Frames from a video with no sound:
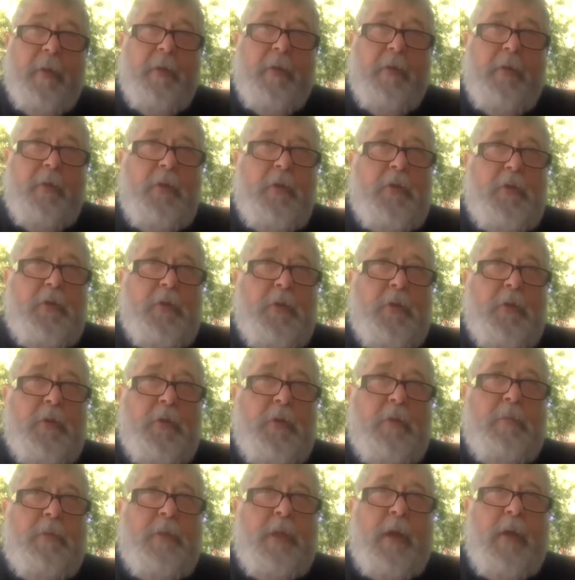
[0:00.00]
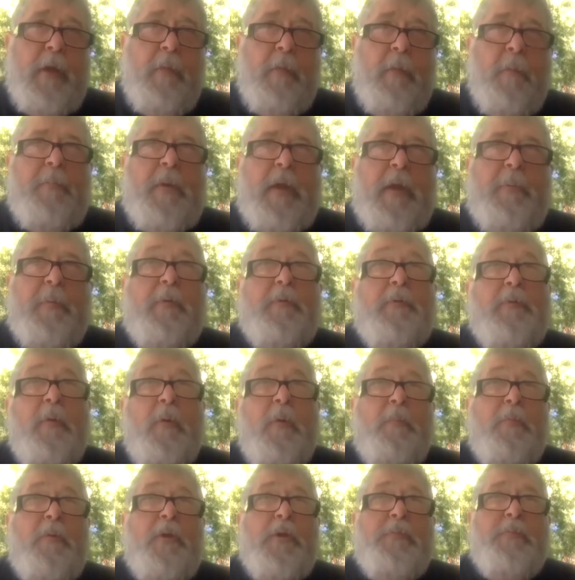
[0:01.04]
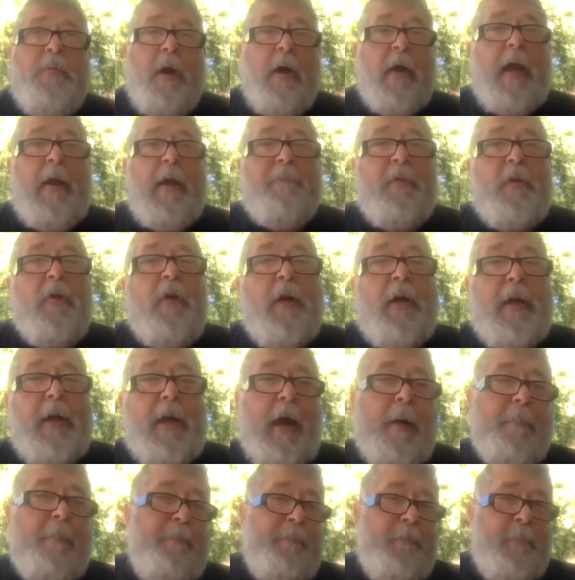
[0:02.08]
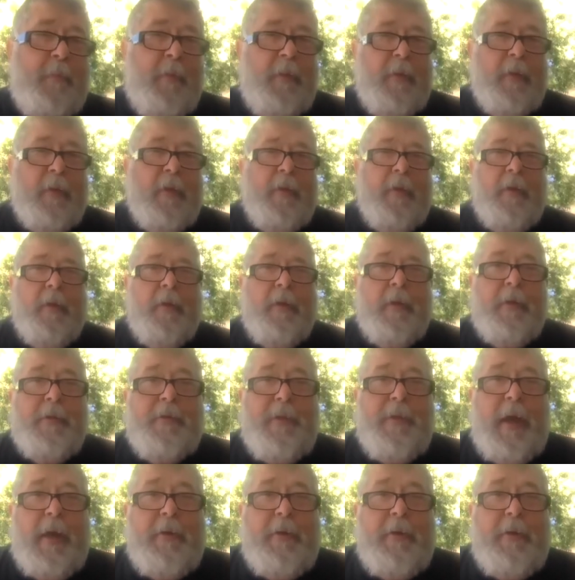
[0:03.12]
You should, uh, people will just probably have to look it up because I